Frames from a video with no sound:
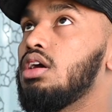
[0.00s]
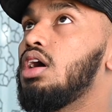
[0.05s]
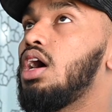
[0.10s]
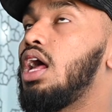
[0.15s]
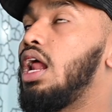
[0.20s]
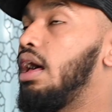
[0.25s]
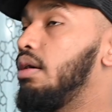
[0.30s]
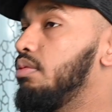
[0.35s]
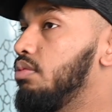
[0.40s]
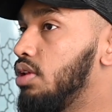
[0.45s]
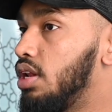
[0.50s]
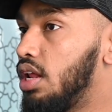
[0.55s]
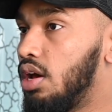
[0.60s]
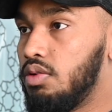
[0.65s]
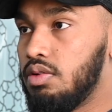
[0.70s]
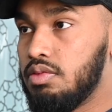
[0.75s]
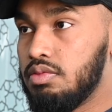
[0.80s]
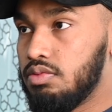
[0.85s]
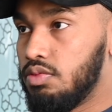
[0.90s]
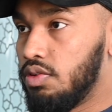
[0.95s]

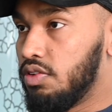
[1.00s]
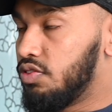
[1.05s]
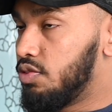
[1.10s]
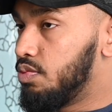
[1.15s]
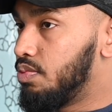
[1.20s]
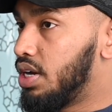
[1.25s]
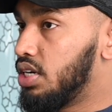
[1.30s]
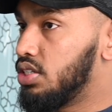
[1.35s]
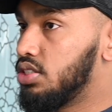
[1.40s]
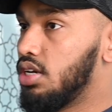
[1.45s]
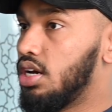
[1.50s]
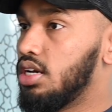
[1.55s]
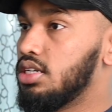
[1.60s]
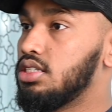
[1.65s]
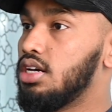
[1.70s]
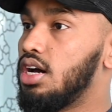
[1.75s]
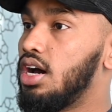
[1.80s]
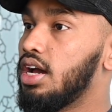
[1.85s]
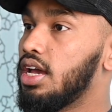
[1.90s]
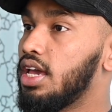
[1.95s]
alhamdulillah, we've smashed our
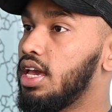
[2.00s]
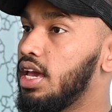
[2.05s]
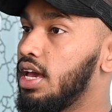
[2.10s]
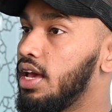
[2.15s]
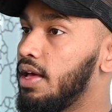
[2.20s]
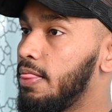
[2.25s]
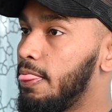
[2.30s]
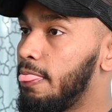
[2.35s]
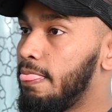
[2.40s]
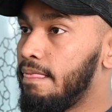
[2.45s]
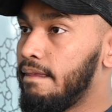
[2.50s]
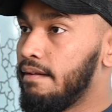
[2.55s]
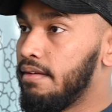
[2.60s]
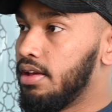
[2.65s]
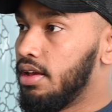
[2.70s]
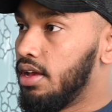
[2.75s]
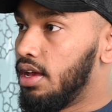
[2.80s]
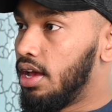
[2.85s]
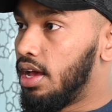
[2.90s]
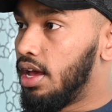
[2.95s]
target,
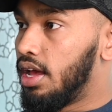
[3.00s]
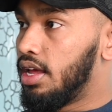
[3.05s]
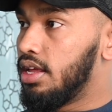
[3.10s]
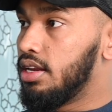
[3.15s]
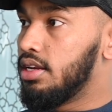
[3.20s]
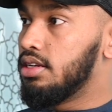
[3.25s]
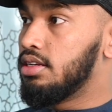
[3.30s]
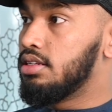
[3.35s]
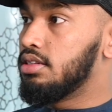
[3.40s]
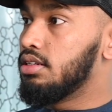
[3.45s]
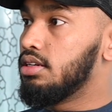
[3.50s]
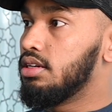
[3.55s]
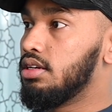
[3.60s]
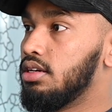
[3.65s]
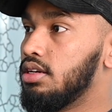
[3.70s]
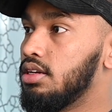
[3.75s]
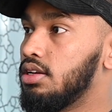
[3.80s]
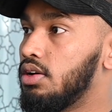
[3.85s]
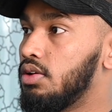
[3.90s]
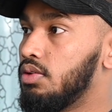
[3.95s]
and
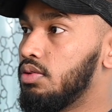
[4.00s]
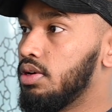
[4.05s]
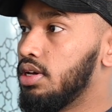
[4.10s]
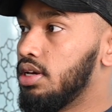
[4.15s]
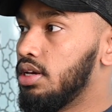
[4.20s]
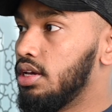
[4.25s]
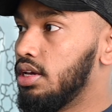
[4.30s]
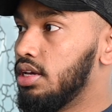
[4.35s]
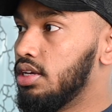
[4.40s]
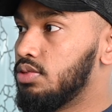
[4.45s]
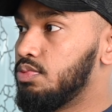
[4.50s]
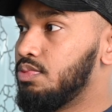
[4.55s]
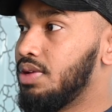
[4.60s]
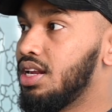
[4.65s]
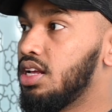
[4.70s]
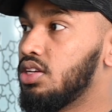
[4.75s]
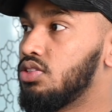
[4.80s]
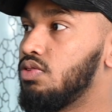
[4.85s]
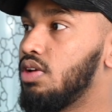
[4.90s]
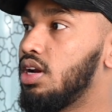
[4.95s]
you know, it's
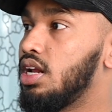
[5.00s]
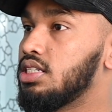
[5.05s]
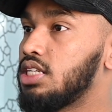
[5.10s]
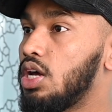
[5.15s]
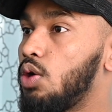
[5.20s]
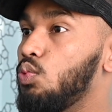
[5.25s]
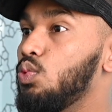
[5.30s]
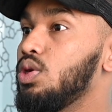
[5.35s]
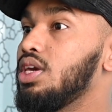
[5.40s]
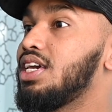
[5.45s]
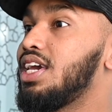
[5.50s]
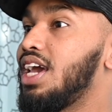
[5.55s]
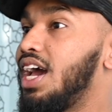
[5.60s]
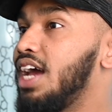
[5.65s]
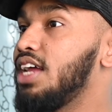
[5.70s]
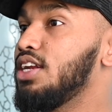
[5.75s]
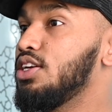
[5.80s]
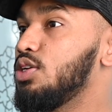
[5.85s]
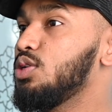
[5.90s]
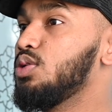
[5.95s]
made us realize that we
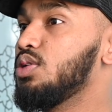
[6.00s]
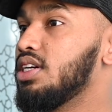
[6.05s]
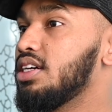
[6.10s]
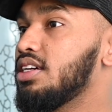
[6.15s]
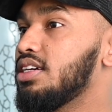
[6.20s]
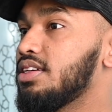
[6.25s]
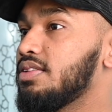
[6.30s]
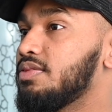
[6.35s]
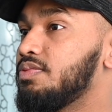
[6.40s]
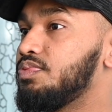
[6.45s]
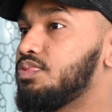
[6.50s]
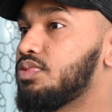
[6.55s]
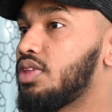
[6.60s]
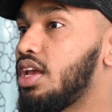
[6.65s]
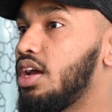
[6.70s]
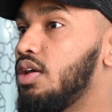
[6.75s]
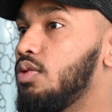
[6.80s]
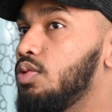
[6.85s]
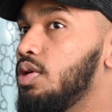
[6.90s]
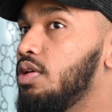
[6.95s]
can do it.
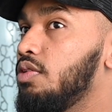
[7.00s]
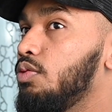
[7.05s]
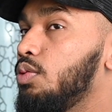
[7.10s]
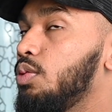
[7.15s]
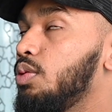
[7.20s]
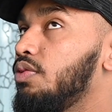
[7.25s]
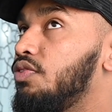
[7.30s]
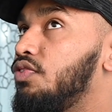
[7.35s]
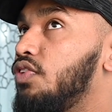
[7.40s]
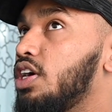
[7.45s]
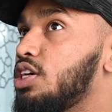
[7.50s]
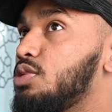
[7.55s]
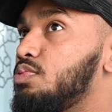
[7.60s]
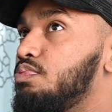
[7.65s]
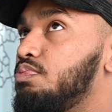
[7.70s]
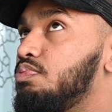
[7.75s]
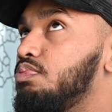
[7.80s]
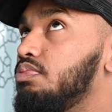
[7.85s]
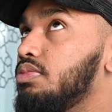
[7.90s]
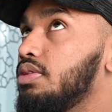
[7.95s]
We first
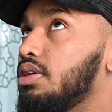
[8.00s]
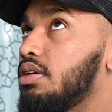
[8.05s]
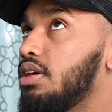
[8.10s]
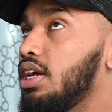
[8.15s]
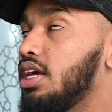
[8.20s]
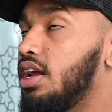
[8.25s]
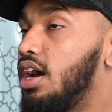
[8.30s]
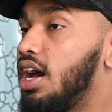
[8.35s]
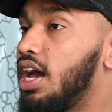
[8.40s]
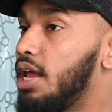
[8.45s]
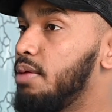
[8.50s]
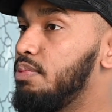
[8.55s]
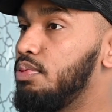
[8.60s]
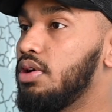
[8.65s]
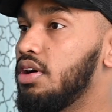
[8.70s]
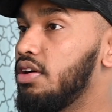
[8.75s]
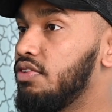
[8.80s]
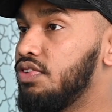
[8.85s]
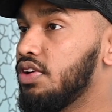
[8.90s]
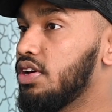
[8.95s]
in our head
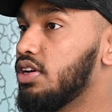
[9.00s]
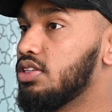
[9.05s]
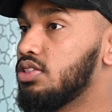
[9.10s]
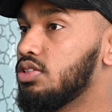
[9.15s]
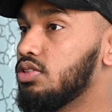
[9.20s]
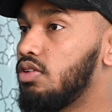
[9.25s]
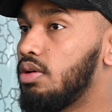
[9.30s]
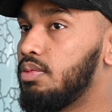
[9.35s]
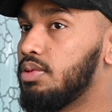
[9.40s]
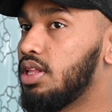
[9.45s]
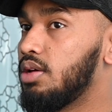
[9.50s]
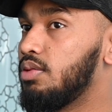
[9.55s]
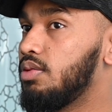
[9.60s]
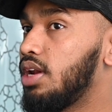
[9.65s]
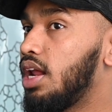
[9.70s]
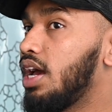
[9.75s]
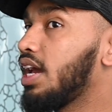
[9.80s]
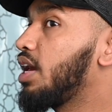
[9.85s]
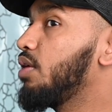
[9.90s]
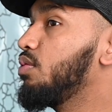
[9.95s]
put a figure to Ramadan. We're
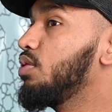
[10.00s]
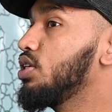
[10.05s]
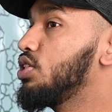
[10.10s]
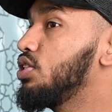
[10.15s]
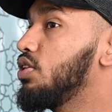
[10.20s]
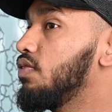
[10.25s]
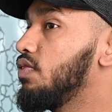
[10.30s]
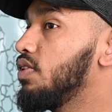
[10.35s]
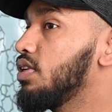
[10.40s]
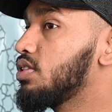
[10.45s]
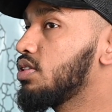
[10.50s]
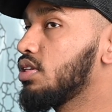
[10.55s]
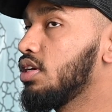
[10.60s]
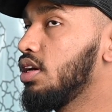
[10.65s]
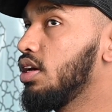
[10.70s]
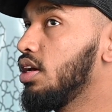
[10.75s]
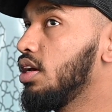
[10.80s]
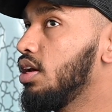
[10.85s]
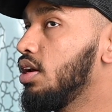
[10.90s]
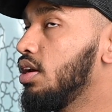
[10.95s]
like, can we achieve this?
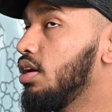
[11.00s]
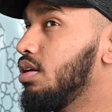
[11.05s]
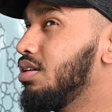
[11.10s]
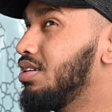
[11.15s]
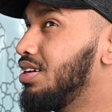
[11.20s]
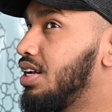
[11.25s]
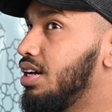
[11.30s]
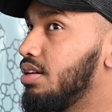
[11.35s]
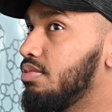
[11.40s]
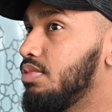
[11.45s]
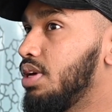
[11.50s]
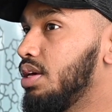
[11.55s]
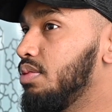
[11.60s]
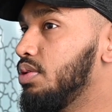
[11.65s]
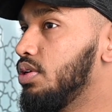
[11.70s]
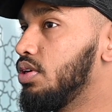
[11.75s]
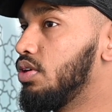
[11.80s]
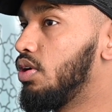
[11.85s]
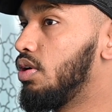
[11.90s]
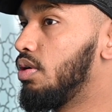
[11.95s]
We're like,
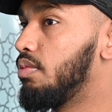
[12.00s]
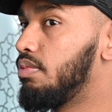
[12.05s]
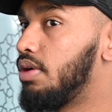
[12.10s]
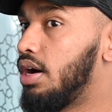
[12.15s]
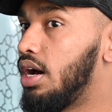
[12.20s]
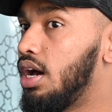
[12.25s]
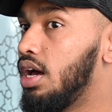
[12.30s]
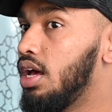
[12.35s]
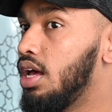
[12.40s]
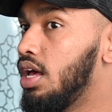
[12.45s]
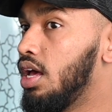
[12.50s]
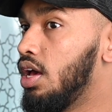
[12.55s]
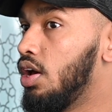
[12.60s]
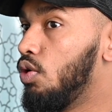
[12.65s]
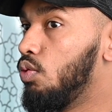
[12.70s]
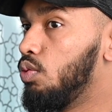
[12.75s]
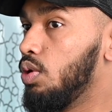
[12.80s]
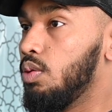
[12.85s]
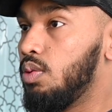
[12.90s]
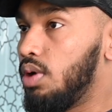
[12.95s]
maybe not, but
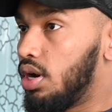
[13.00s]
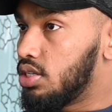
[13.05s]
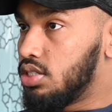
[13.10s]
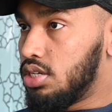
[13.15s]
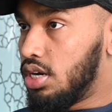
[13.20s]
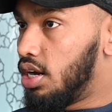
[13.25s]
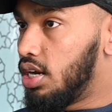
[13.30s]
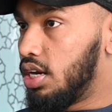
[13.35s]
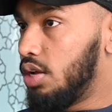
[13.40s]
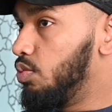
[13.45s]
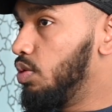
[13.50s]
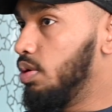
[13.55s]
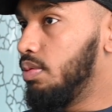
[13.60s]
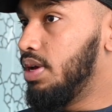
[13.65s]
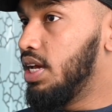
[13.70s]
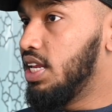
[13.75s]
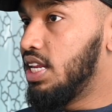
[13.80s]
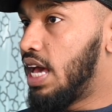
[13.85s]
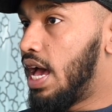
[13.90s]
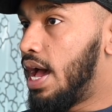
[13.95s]
we worked hard and we
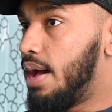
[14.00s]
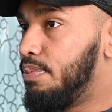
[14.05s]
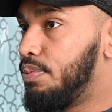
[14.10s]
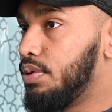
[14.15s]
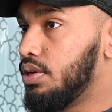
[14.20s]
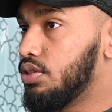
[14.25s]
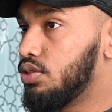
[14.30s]
made it happen.